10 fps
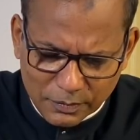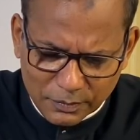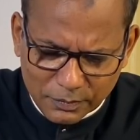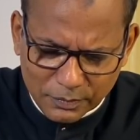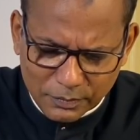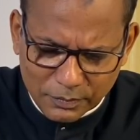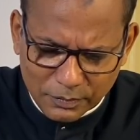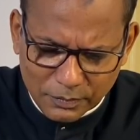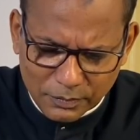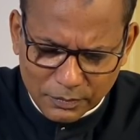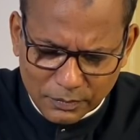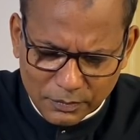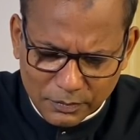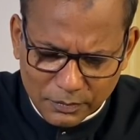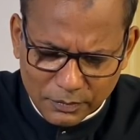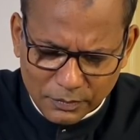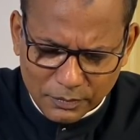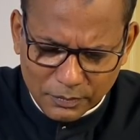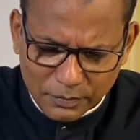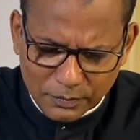
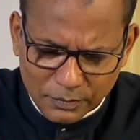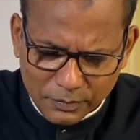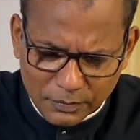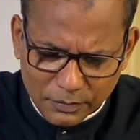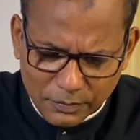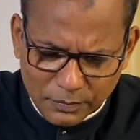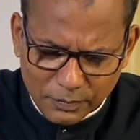Nothing is said.